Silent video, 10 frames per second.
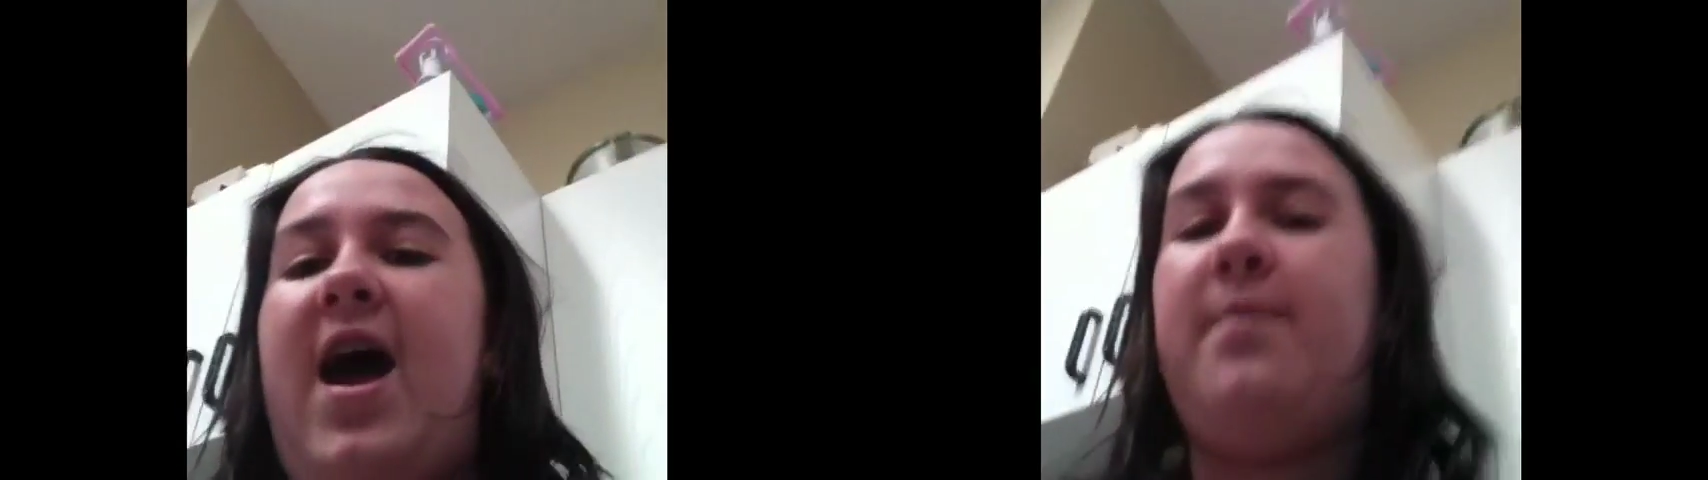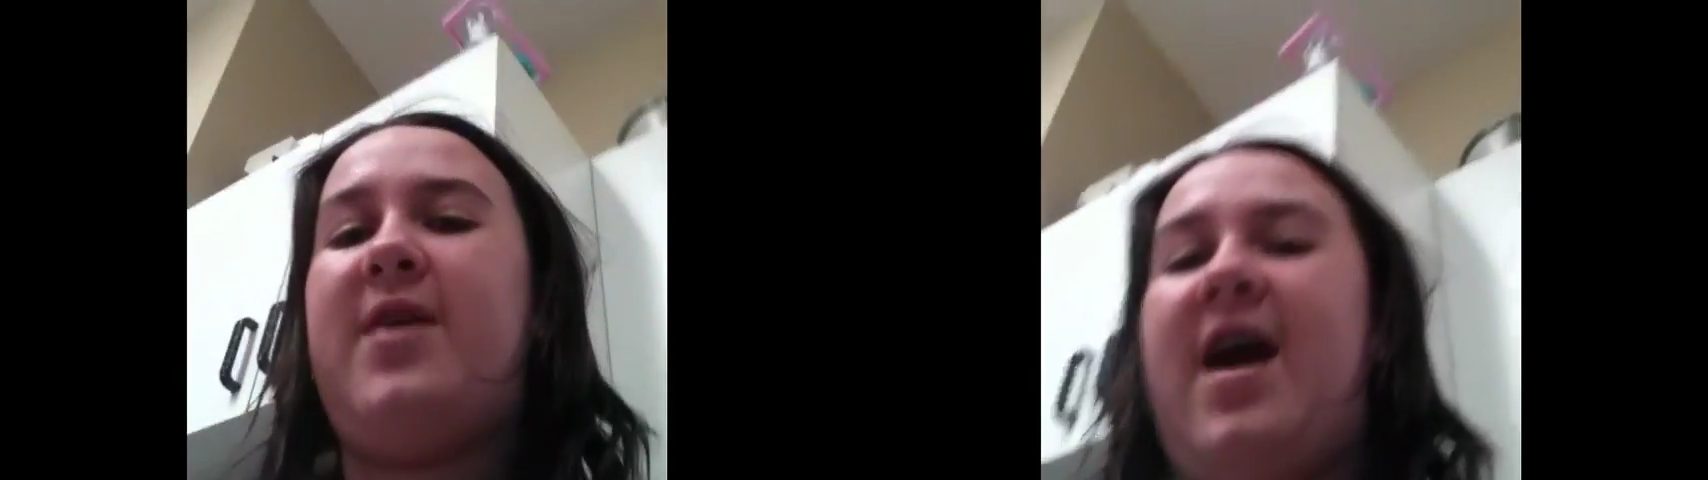
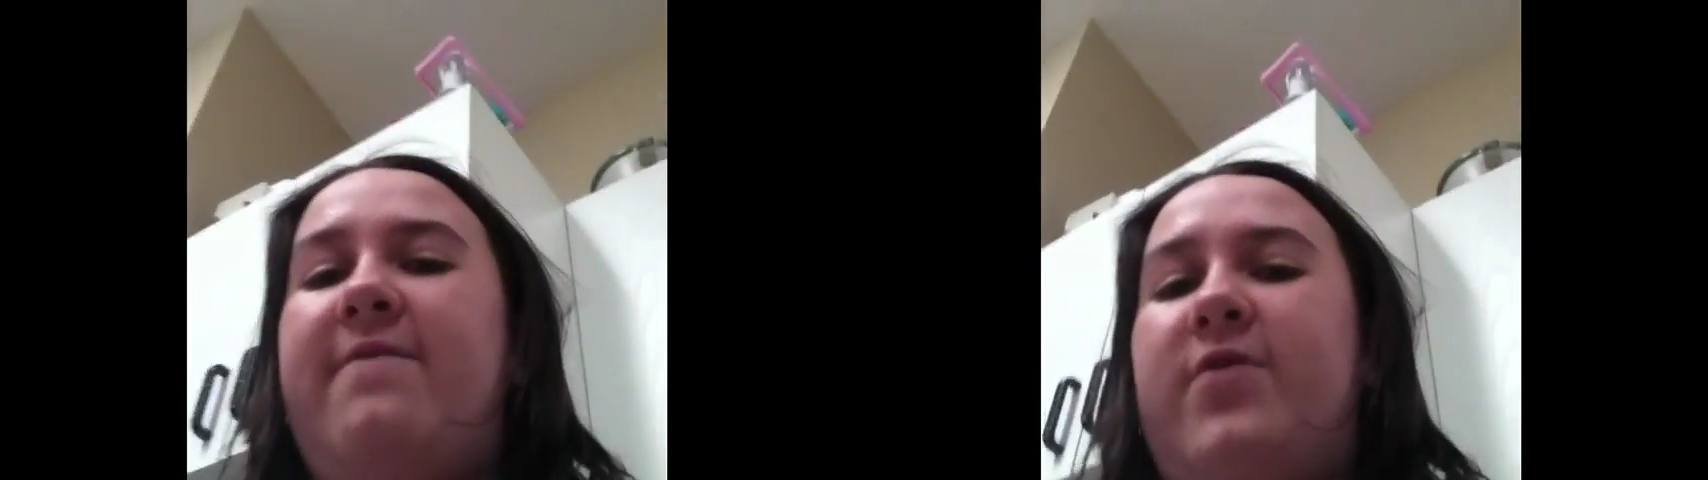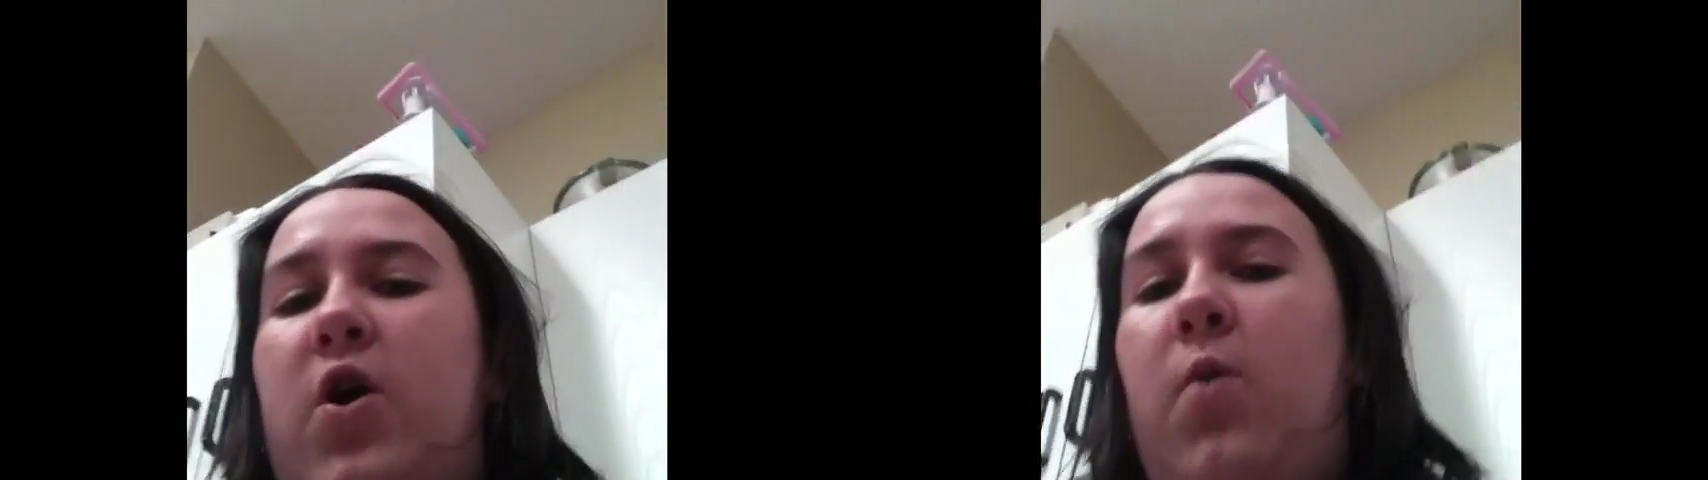and we
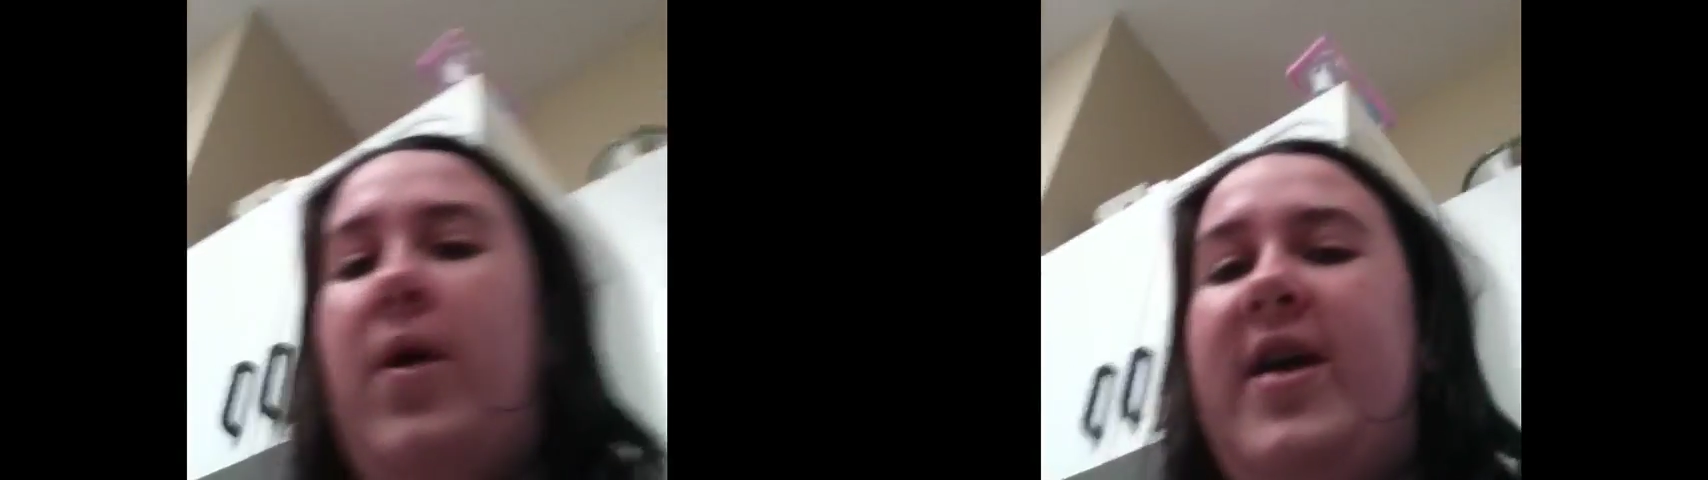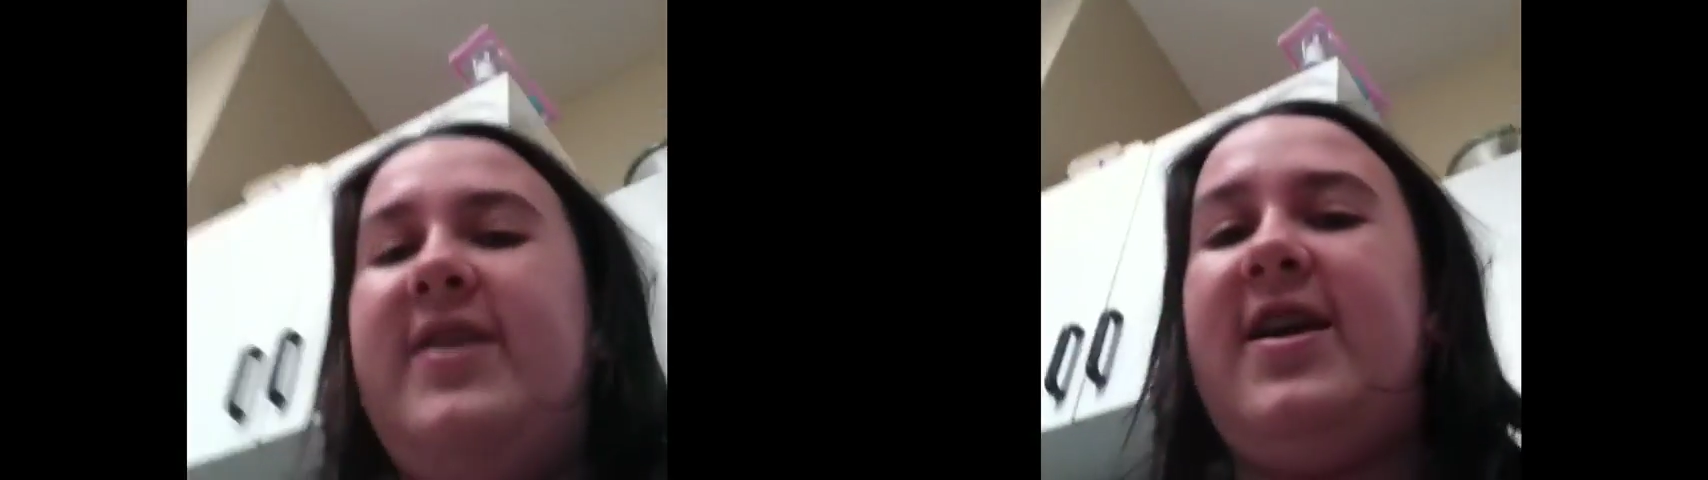have no
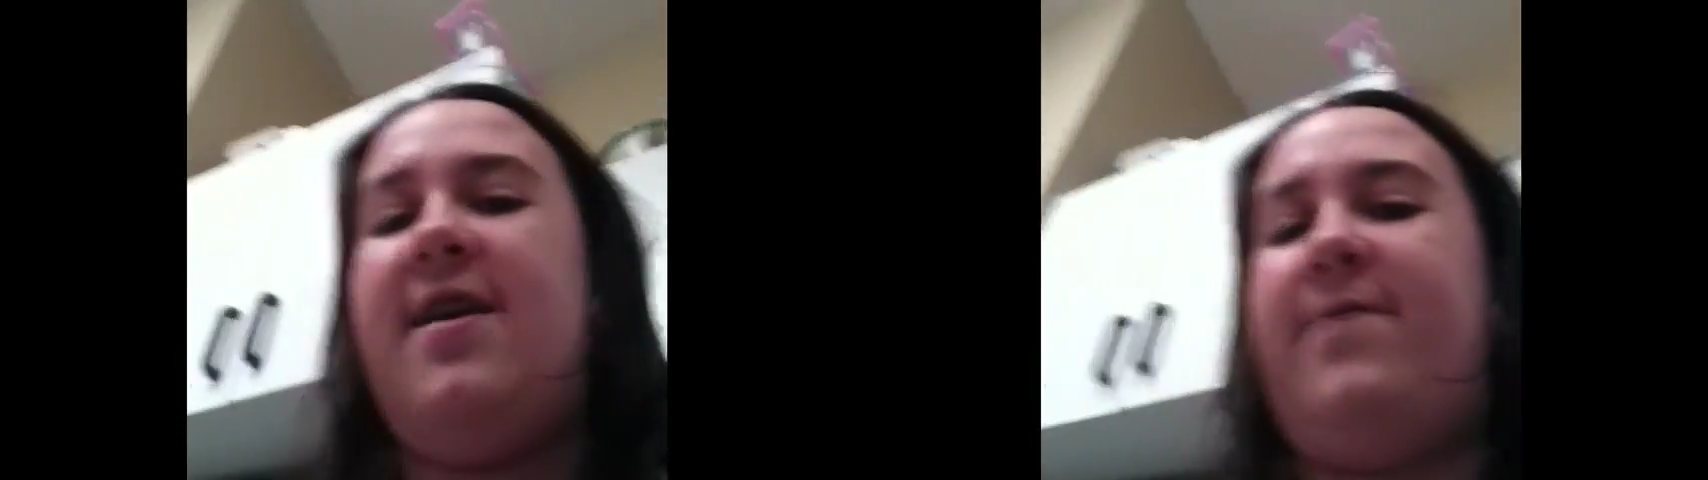weight.